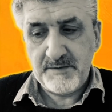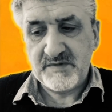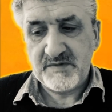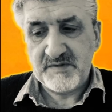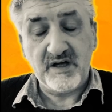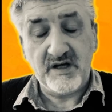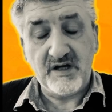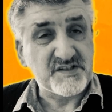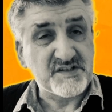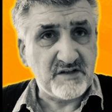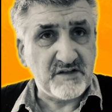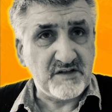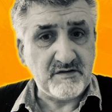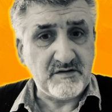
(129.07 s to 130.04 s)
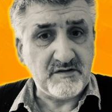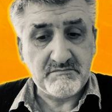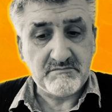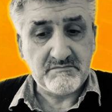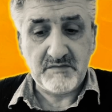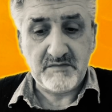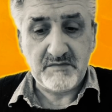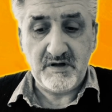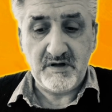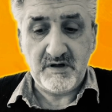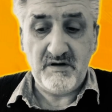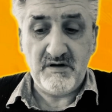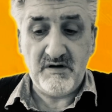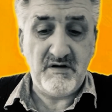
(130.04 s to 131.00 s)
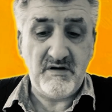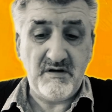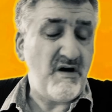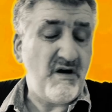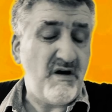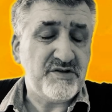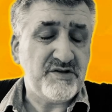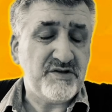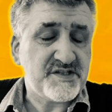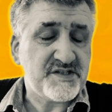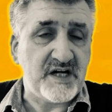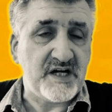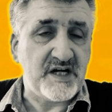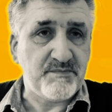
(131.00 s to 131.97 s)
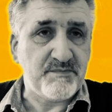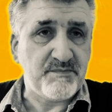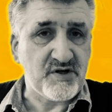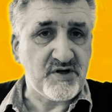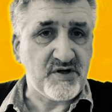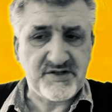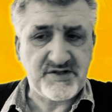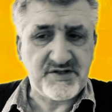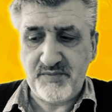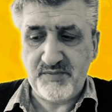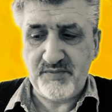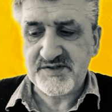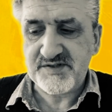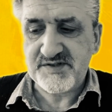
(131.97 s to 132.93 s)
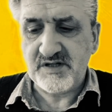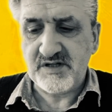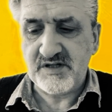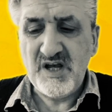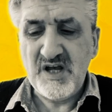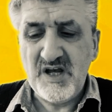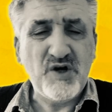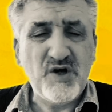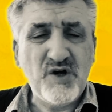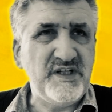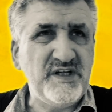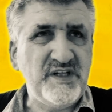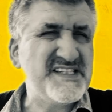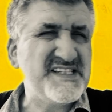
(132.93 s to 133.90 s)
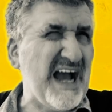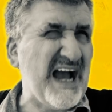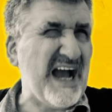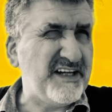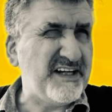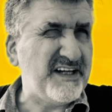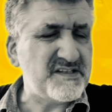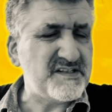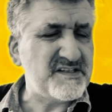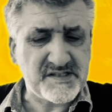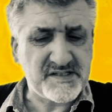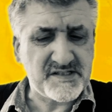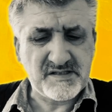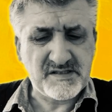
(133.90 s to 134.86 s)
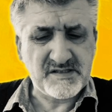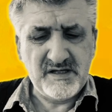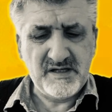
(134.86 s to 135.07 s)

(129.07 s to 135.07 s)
a consultant, or just an agile person who needs guidance